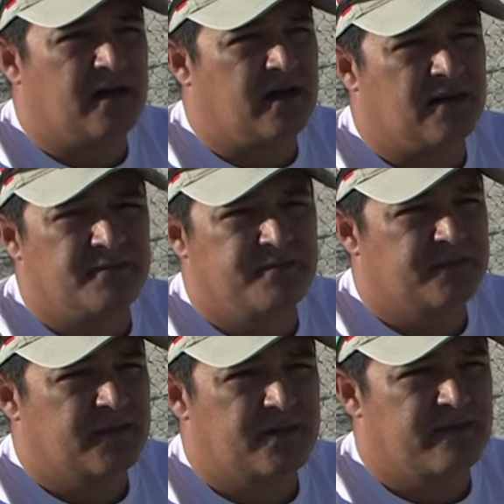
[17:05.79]

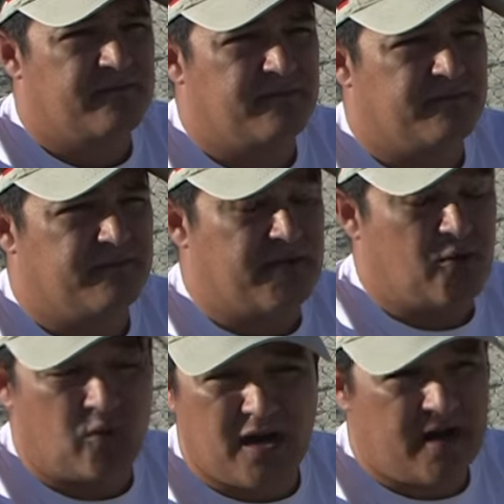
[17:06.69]

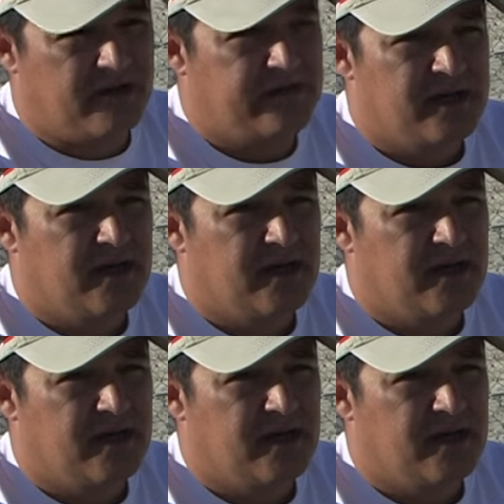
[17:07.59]
my wife,